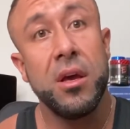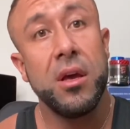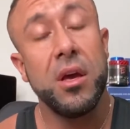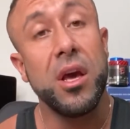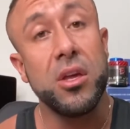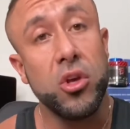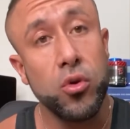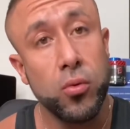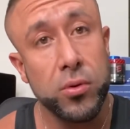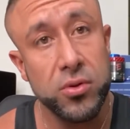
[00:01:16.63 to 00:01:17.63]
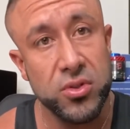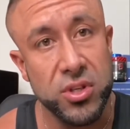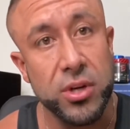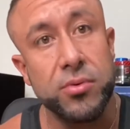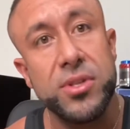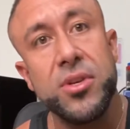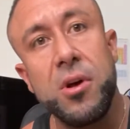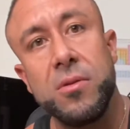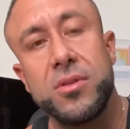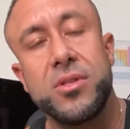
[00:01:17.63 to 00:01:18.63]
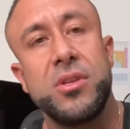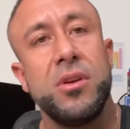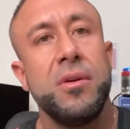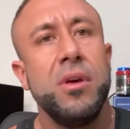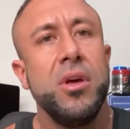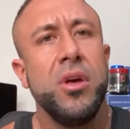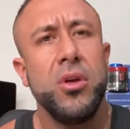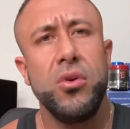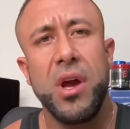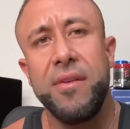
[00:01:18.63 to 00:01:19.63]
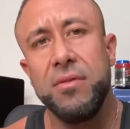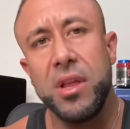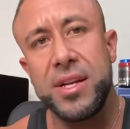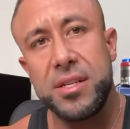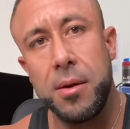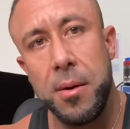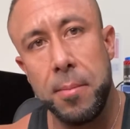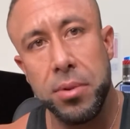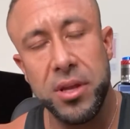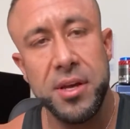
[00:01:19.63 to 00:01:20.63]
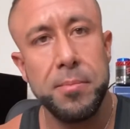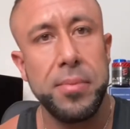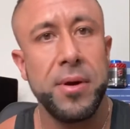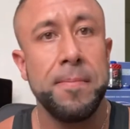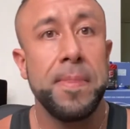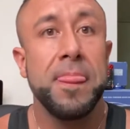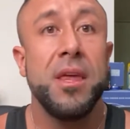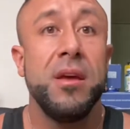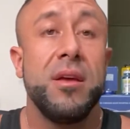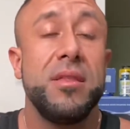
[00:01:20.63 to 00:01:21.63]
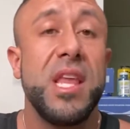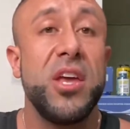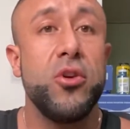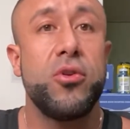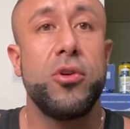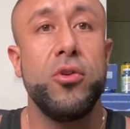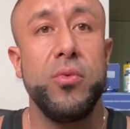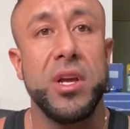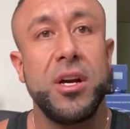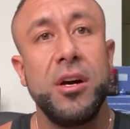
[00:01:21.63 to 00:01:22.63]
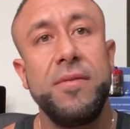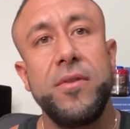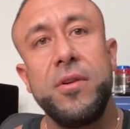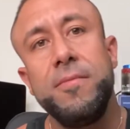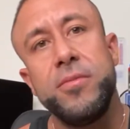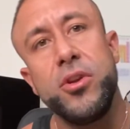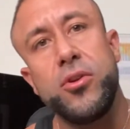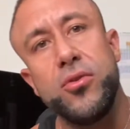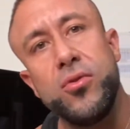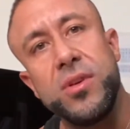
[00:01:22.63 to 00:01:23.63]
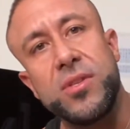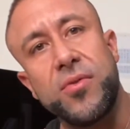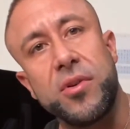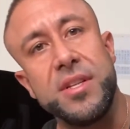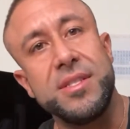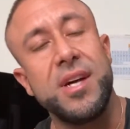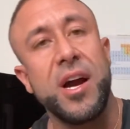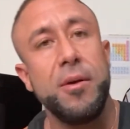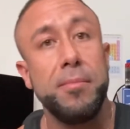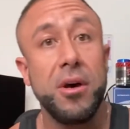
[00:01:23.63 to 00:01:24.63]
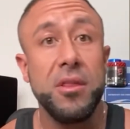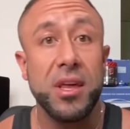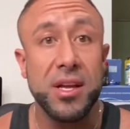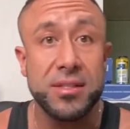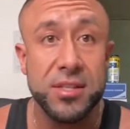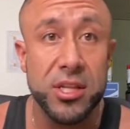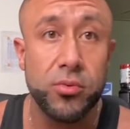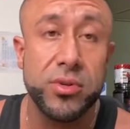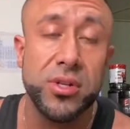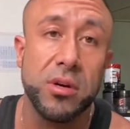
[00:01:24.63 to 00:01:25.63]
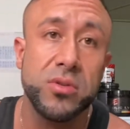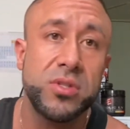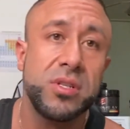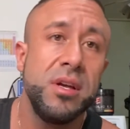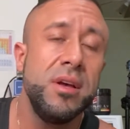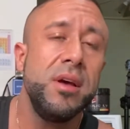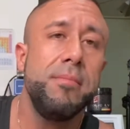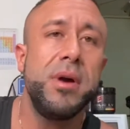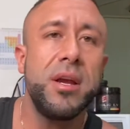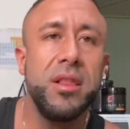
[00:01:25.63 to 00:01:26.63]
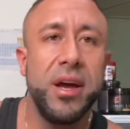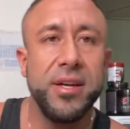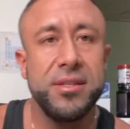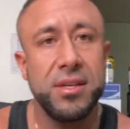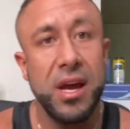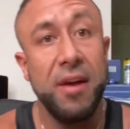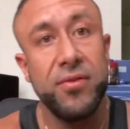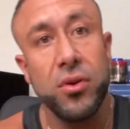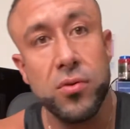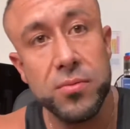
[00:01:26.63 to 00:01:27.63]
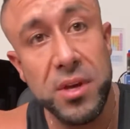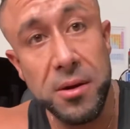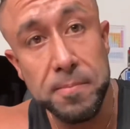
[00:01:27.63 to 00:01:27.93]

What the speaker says: and you will see results. You have less limp. Now you could recover. You could do this for an entire month and see the results. My clients have told me